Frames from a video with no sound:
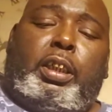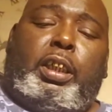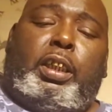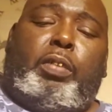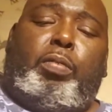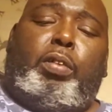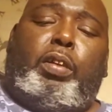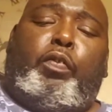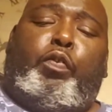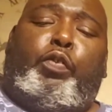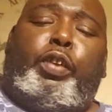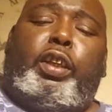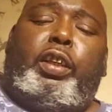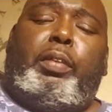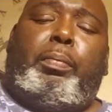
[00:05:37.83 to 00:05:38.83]
And we'll
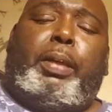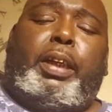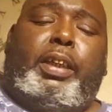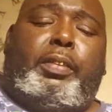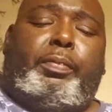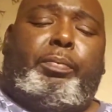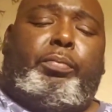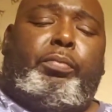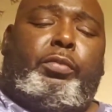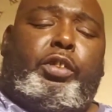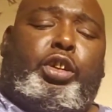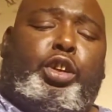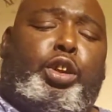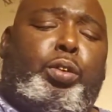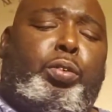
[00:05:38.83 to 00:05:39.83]
fill it about
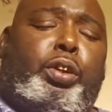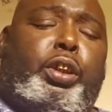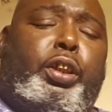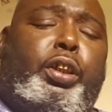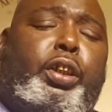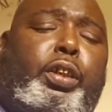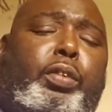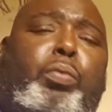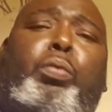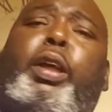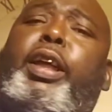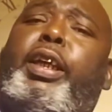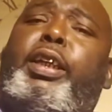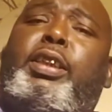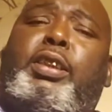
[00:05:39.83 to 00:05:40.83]
2/3
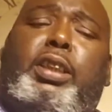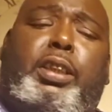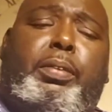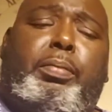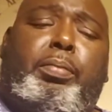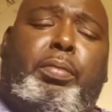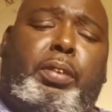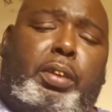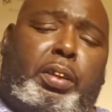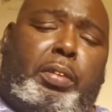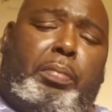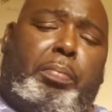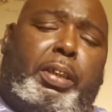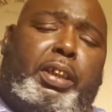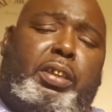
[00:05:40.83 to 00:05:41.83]
ways up.
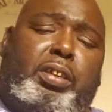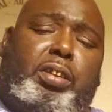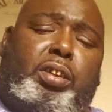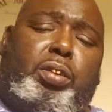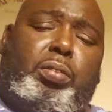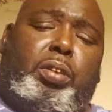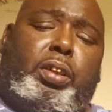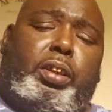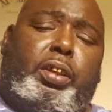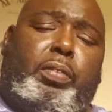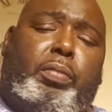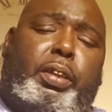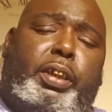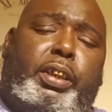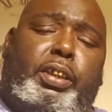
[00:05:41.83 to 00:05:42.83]
About 2/3
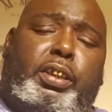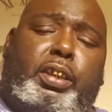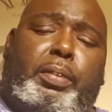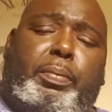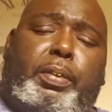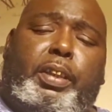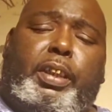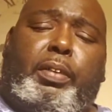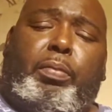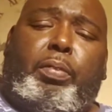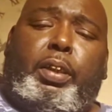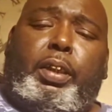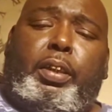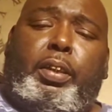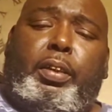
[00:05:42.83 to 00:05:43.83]
ways up, and that
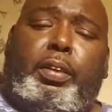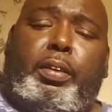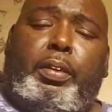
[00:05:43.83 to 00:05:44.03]
way,